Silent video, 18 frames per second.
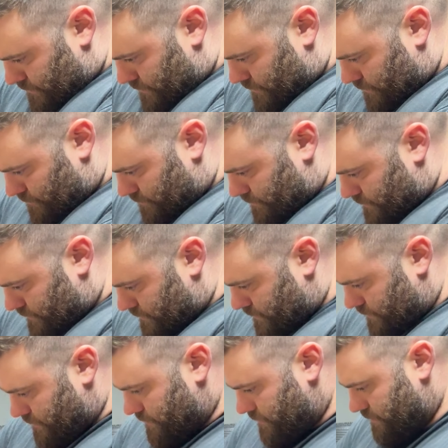it
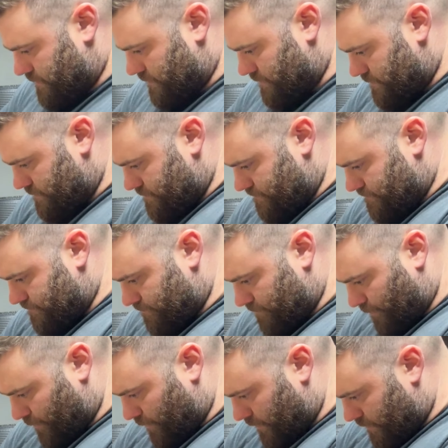was
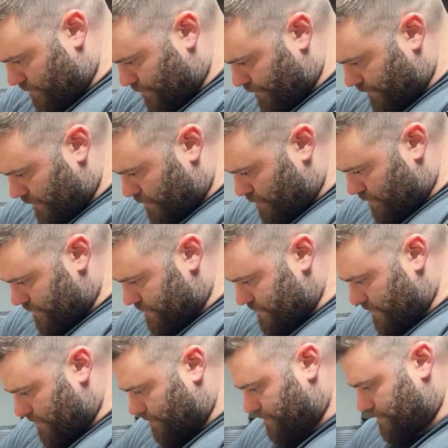Marine Corps
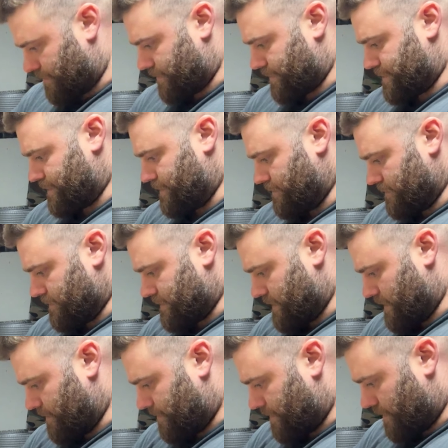sniper or SEAL
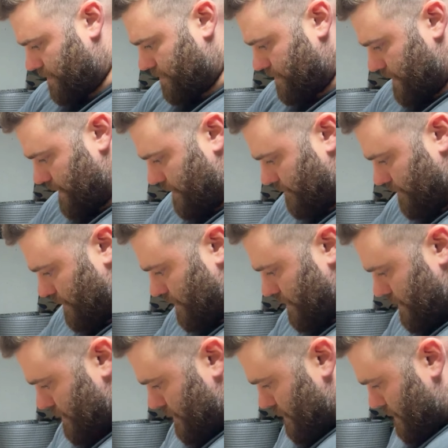sniper or whatever.
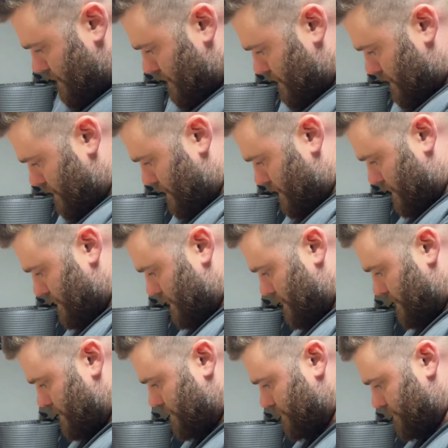
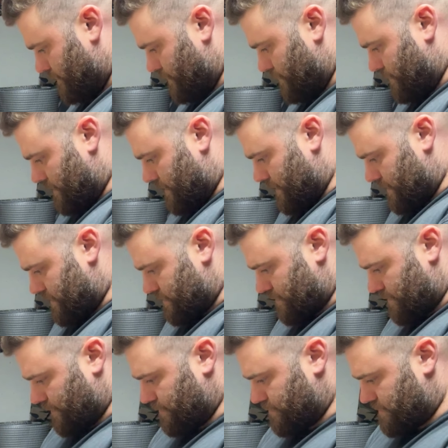Do this,
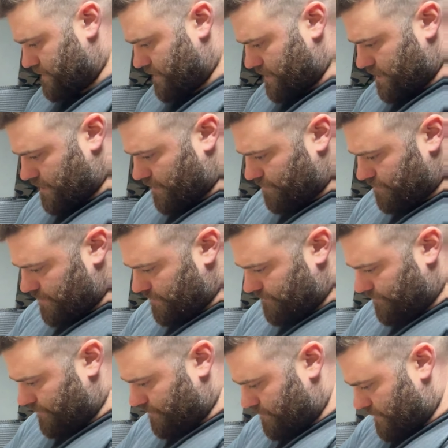or you suck,
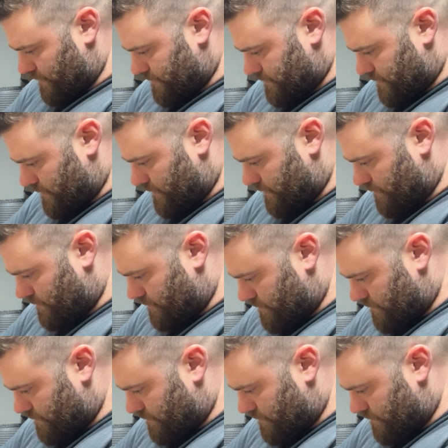whatever you want to say.